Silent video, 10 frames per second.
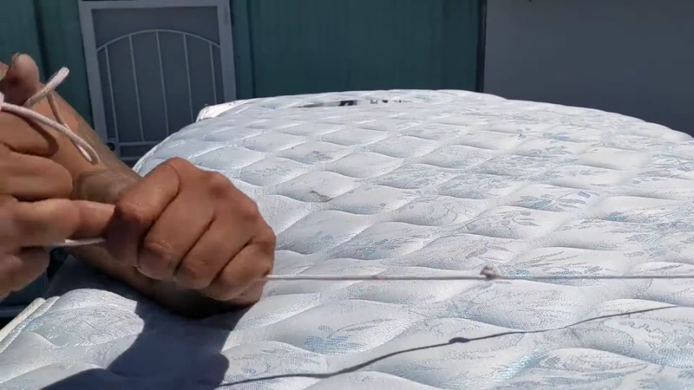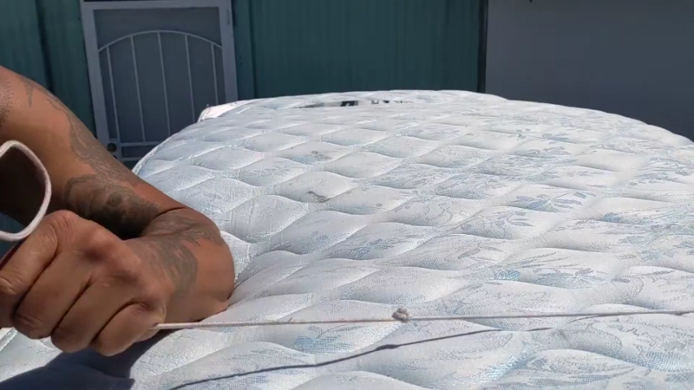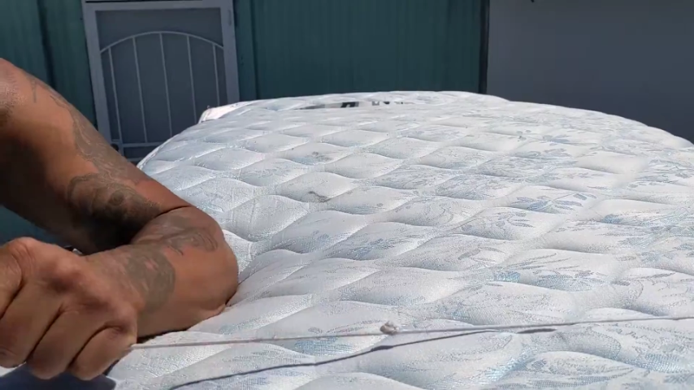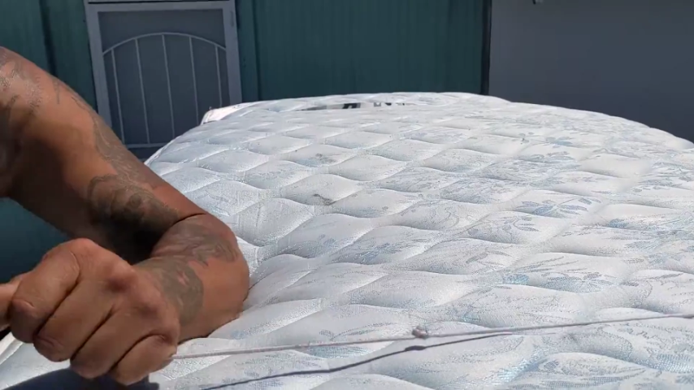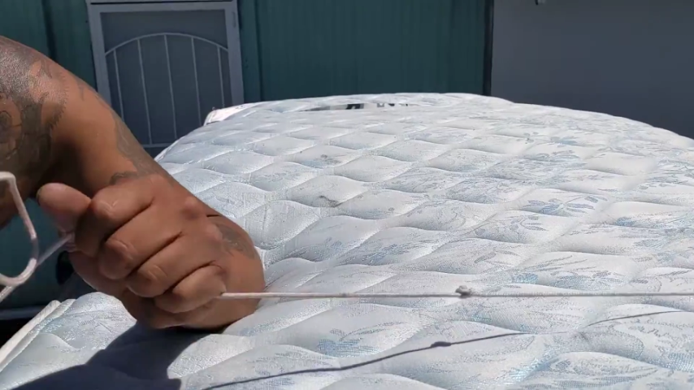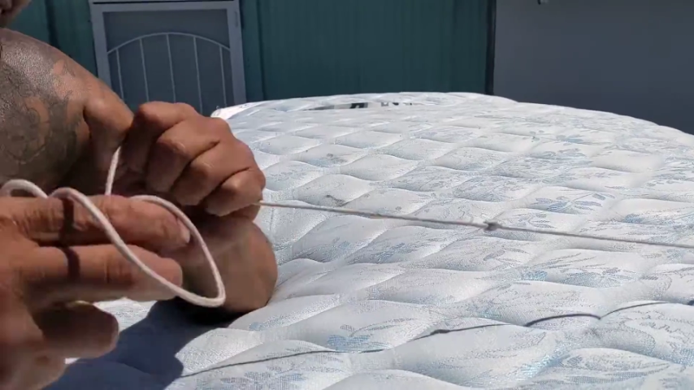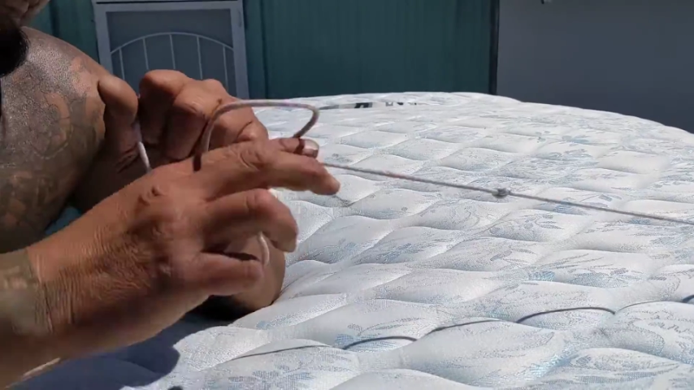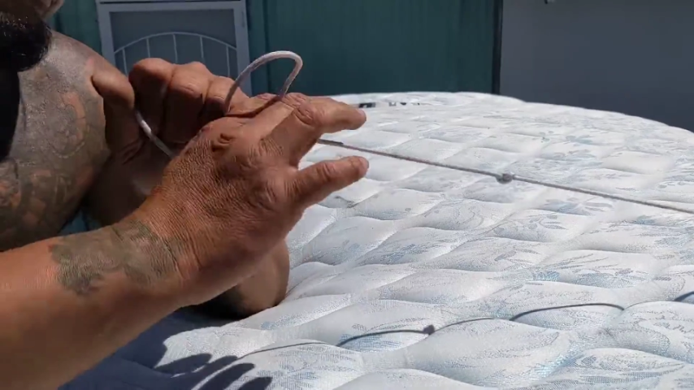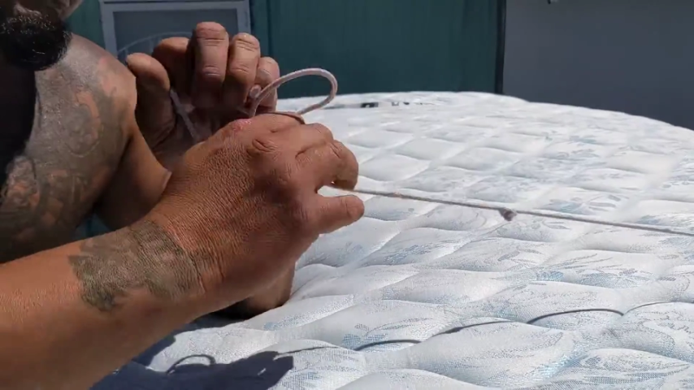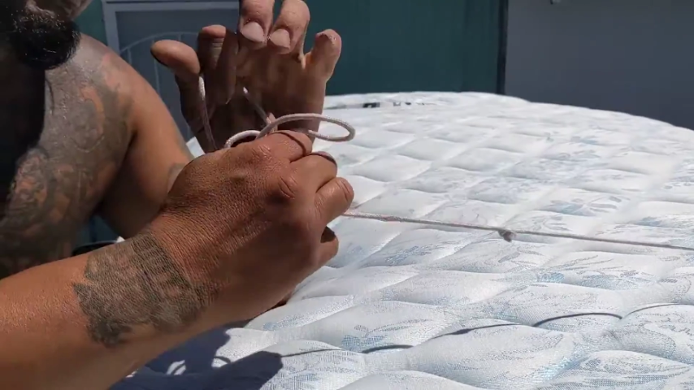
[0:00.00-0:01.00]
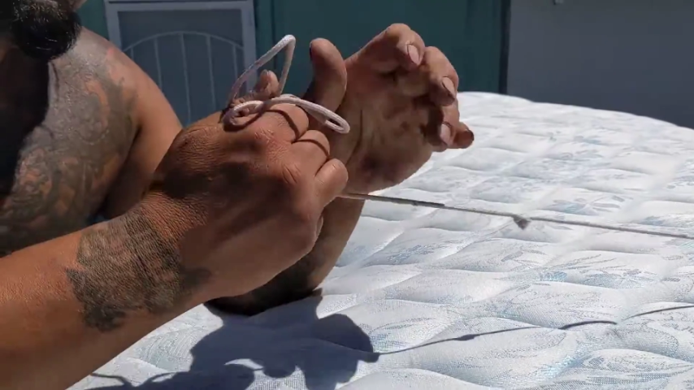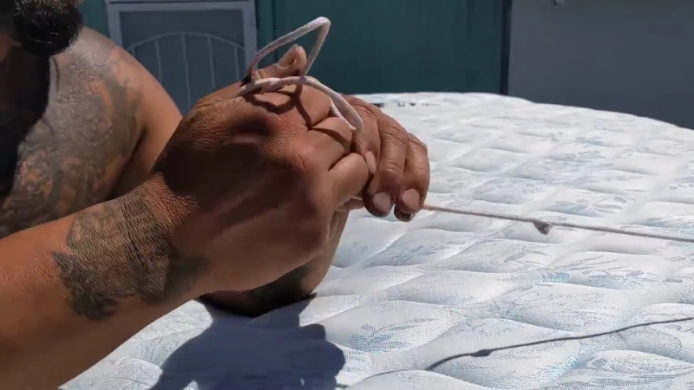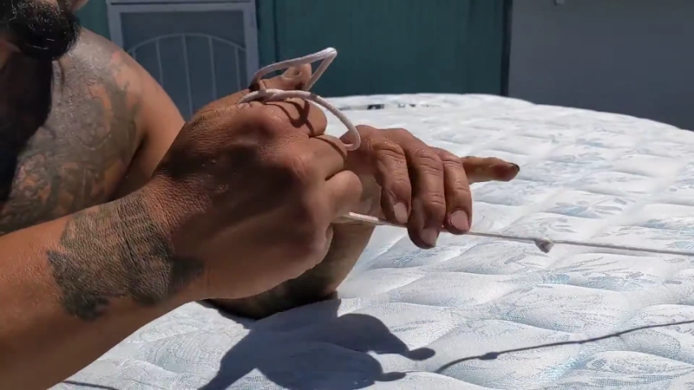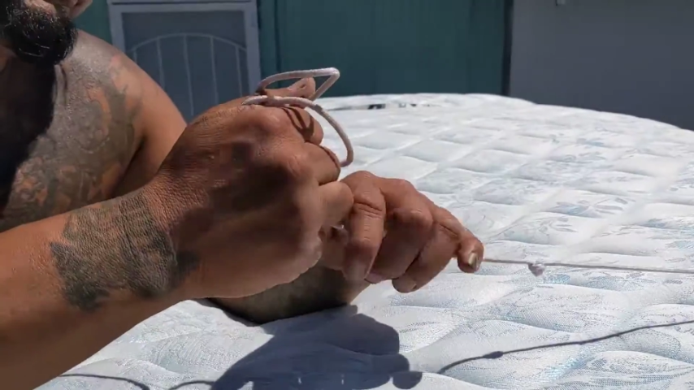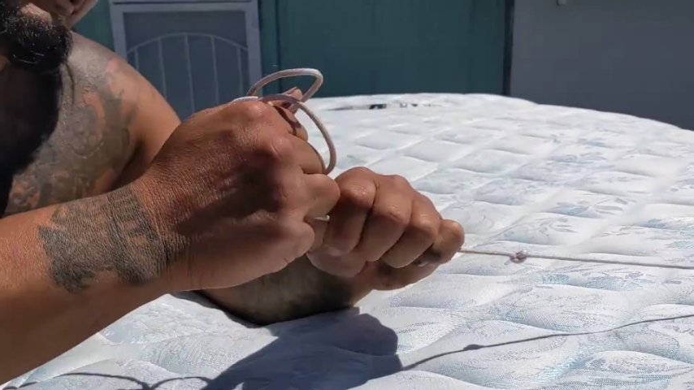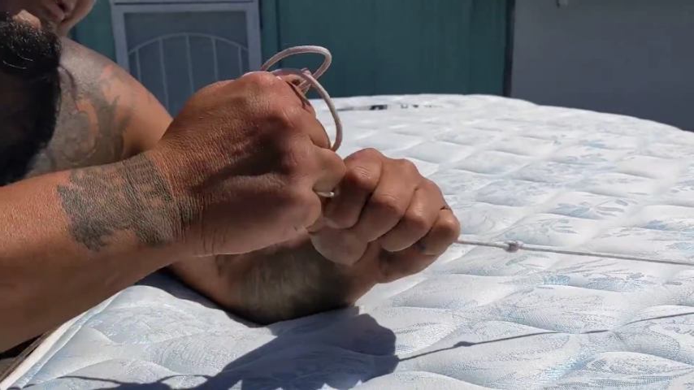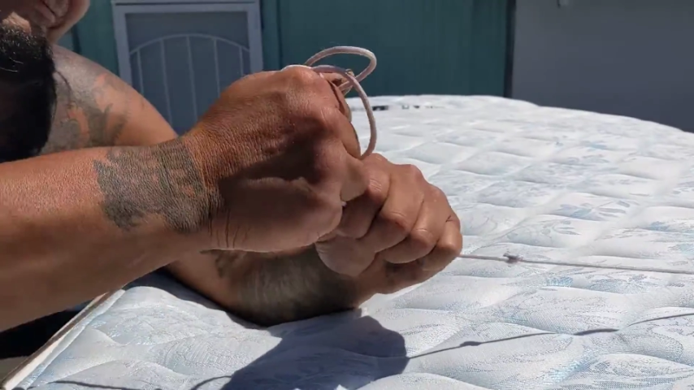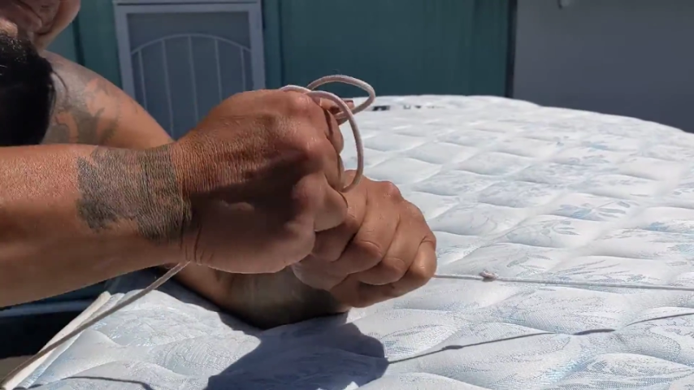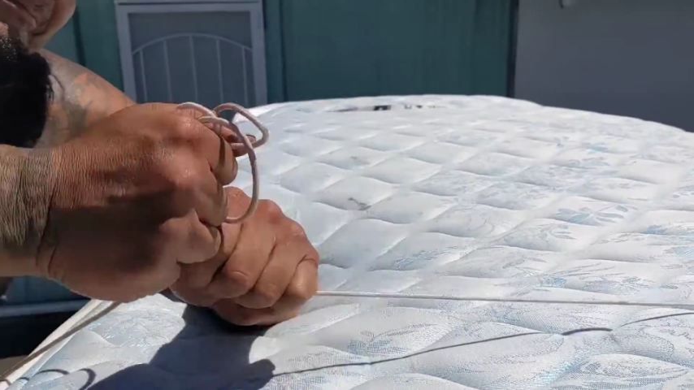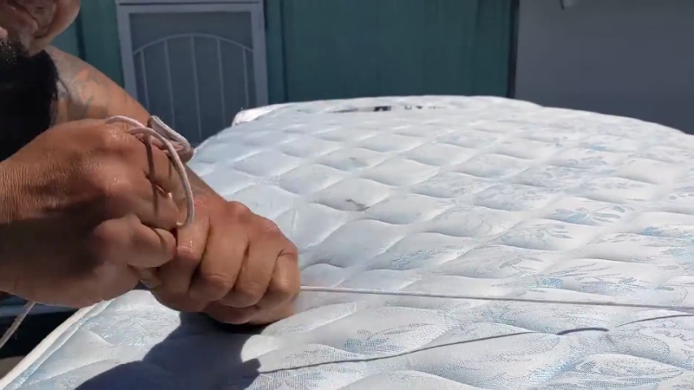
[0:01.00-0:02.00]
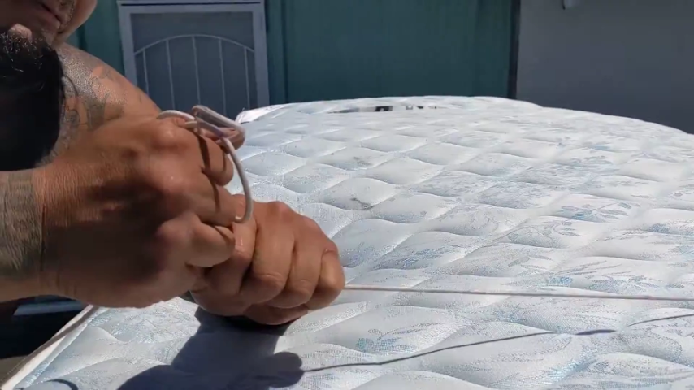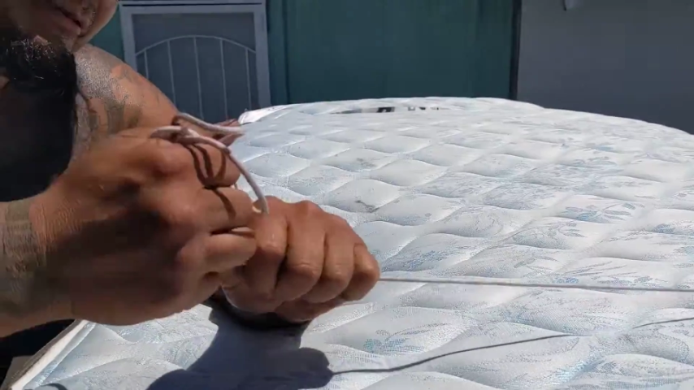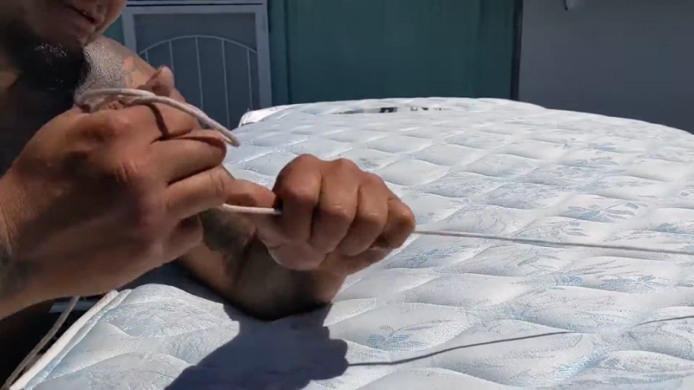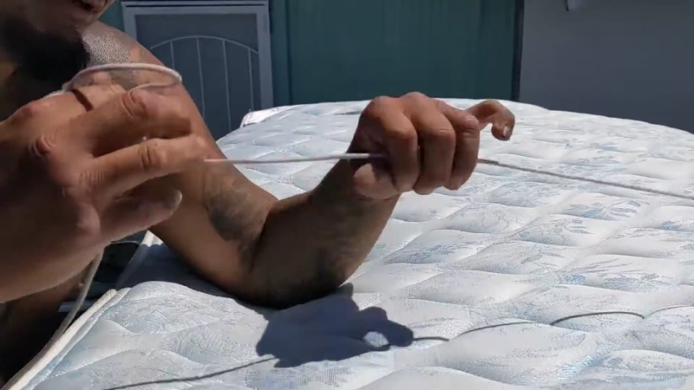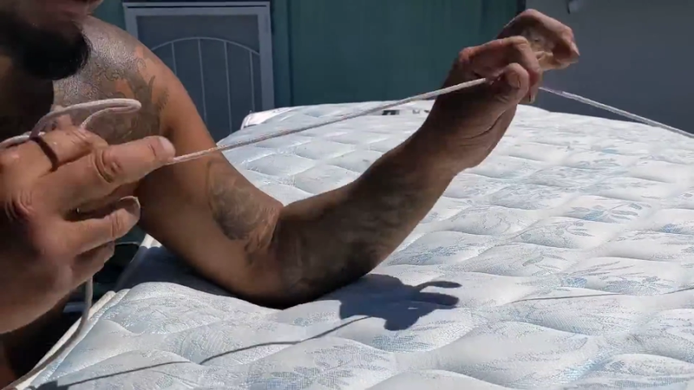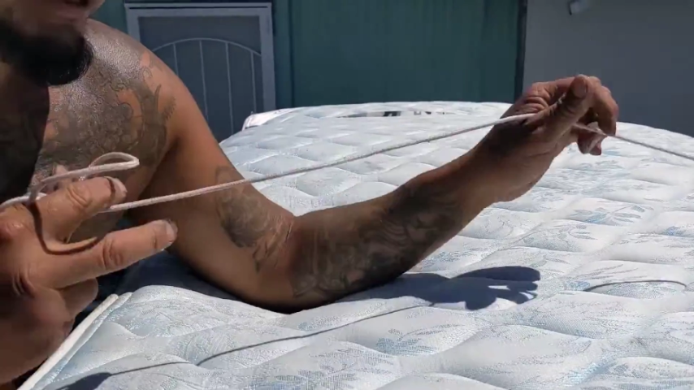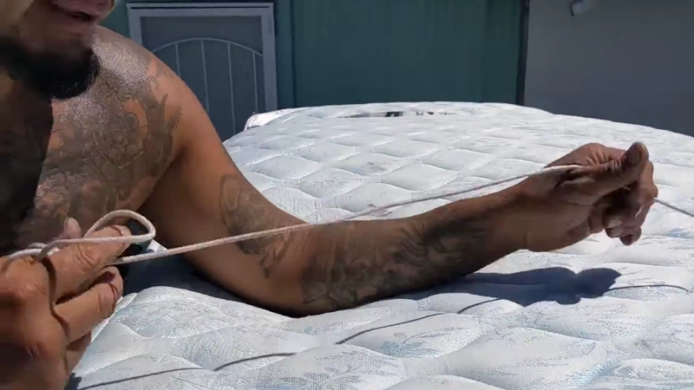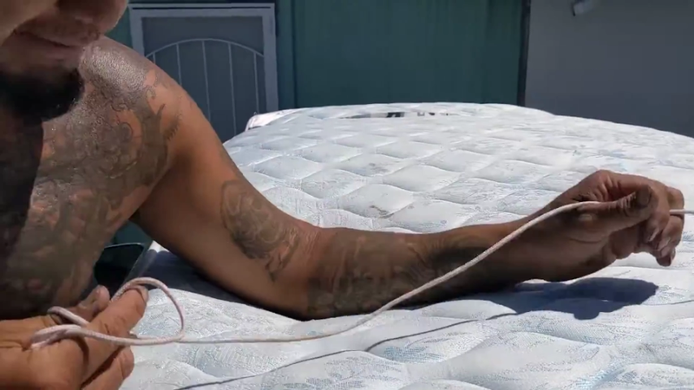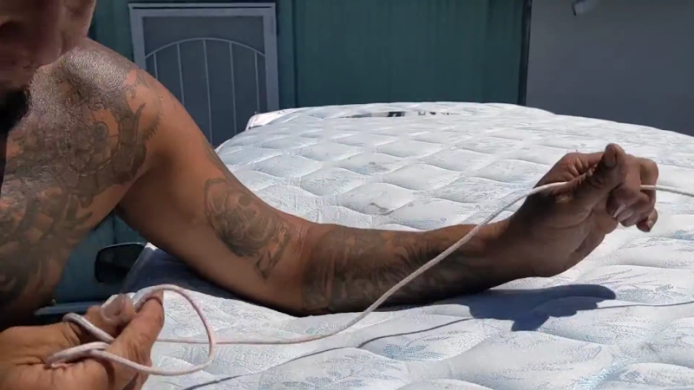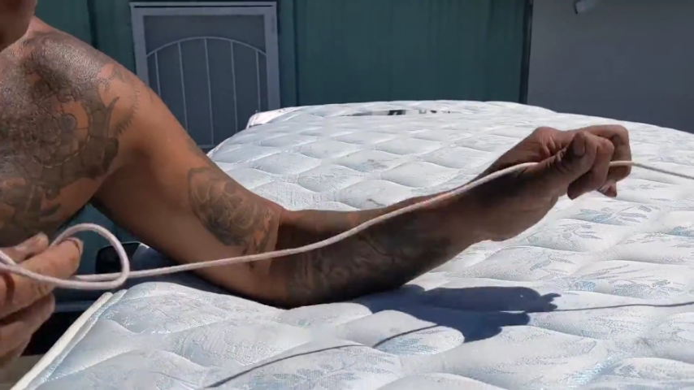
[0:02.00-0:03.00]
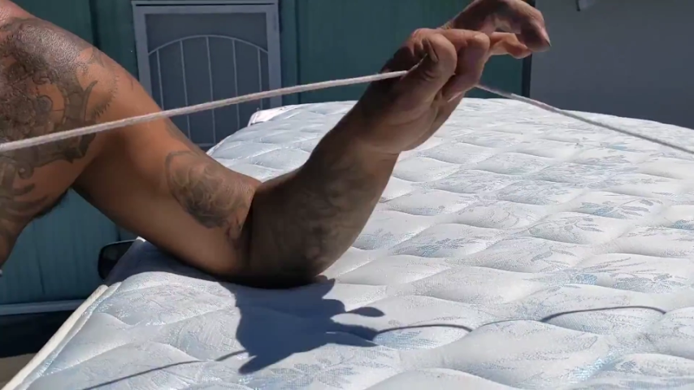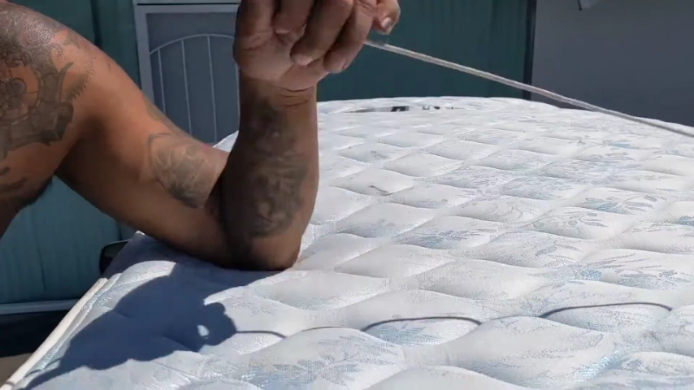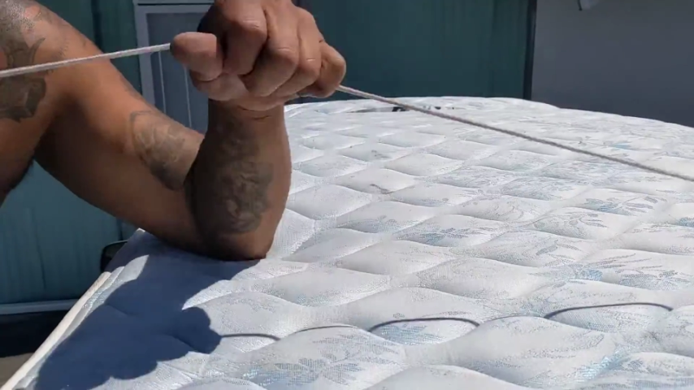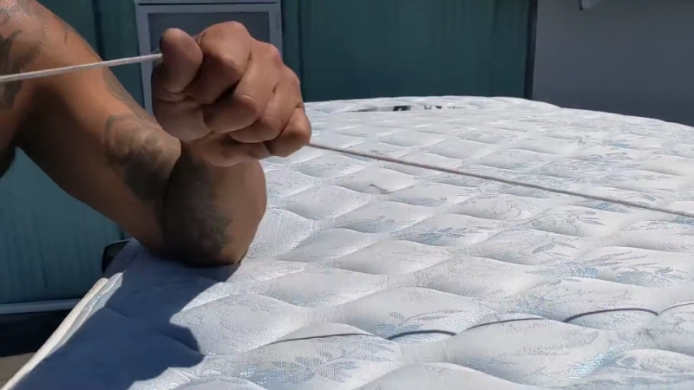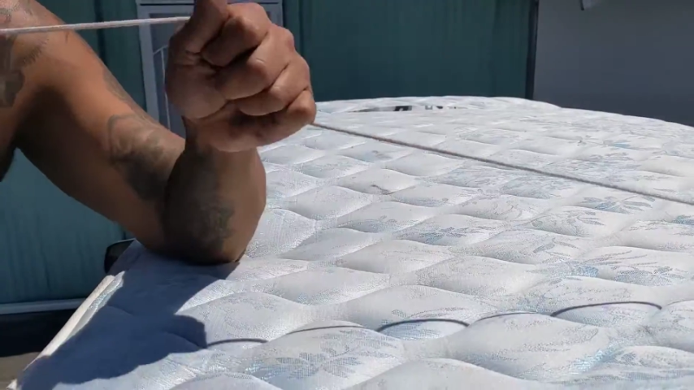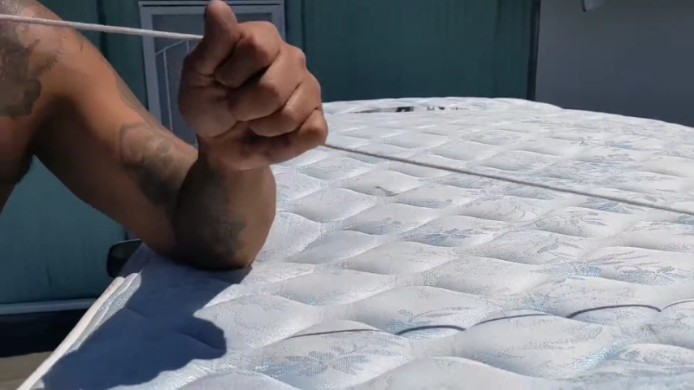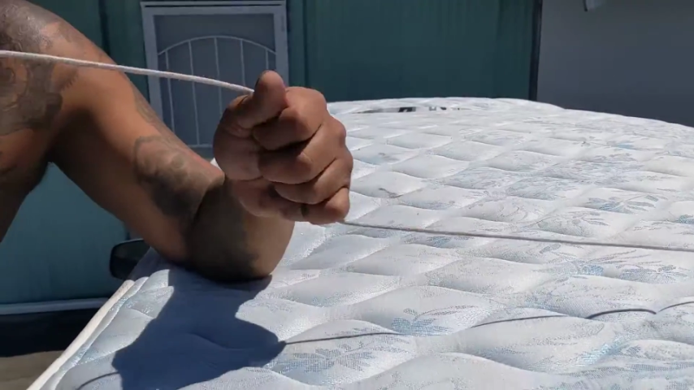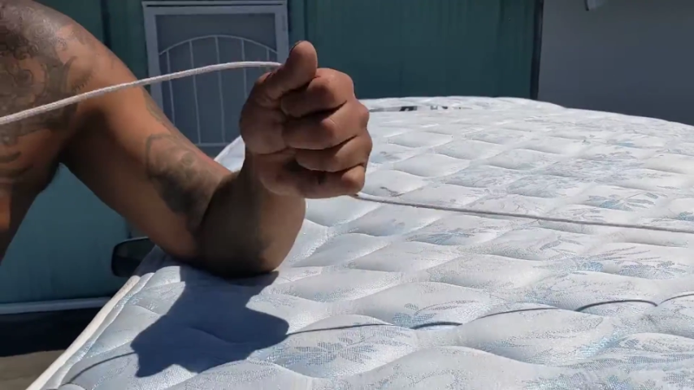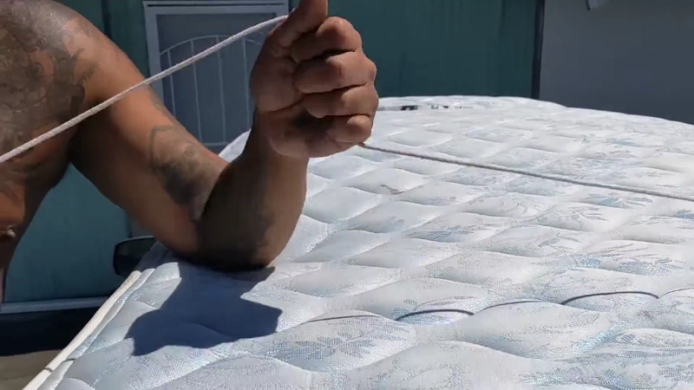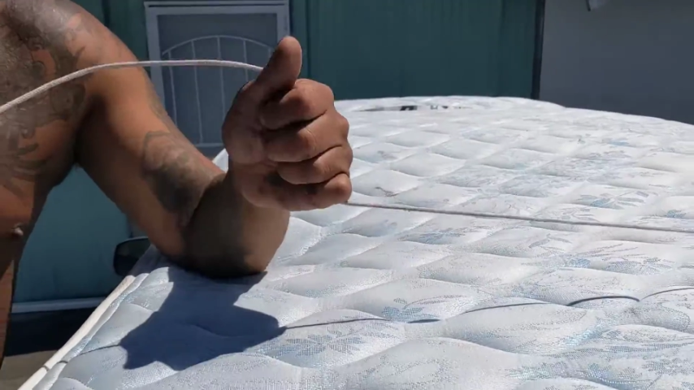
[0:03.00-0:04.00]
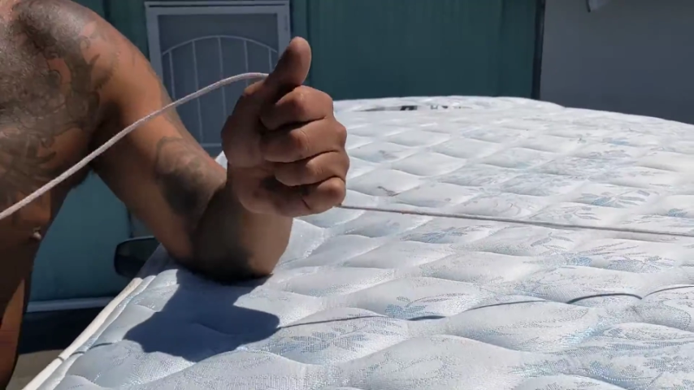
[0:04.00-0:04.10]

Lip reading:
(no speaker visible)